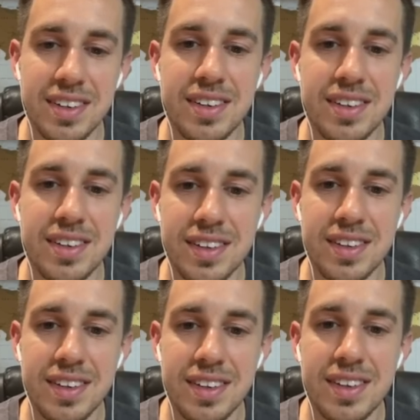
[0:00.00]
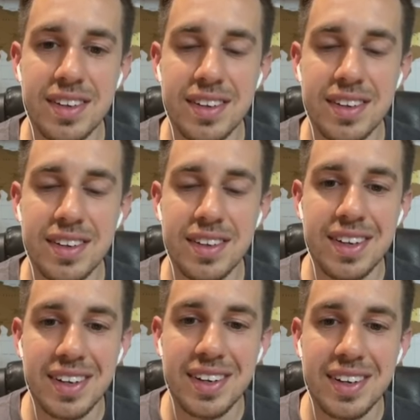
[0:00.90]

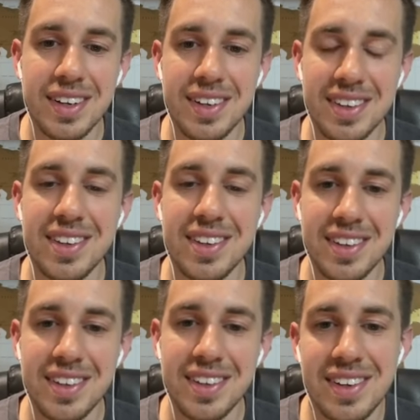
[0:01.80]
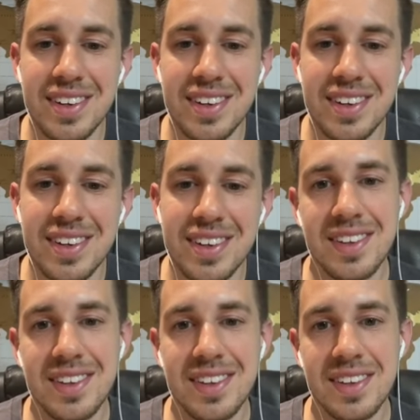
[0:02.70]

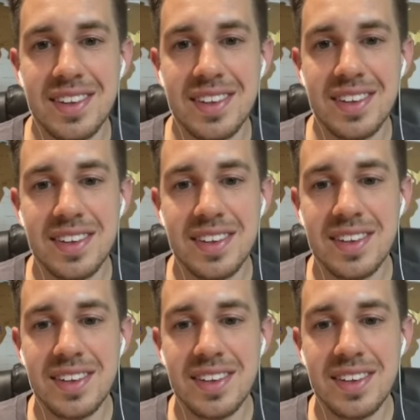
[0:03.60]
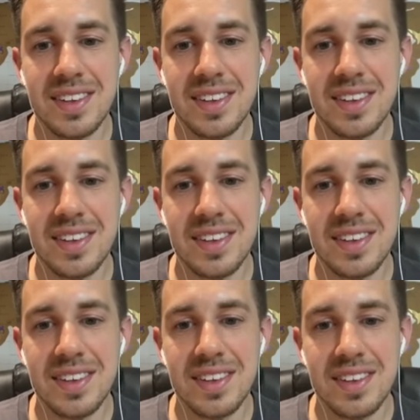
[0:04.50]

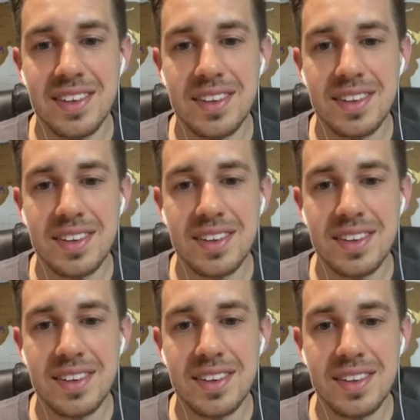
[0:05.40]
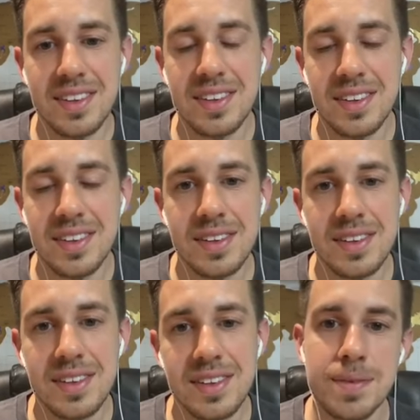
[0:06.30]

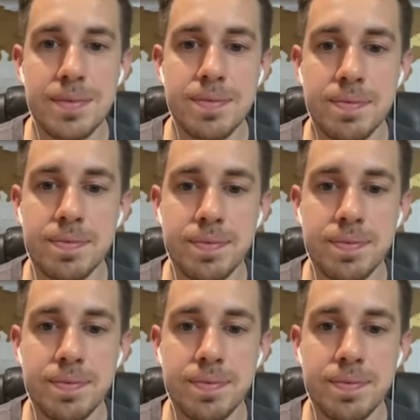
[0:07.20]
The person shown says nothing.